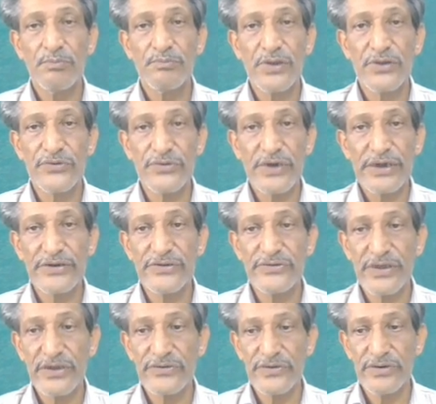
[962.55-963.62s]
because writing
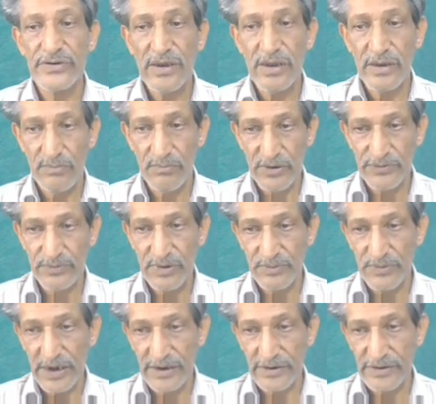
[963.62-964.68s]
section must be
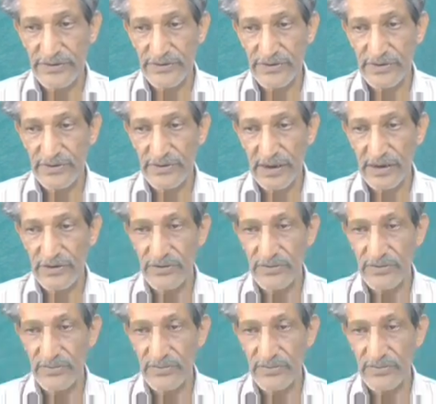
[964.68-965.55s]
practiced. Thank you.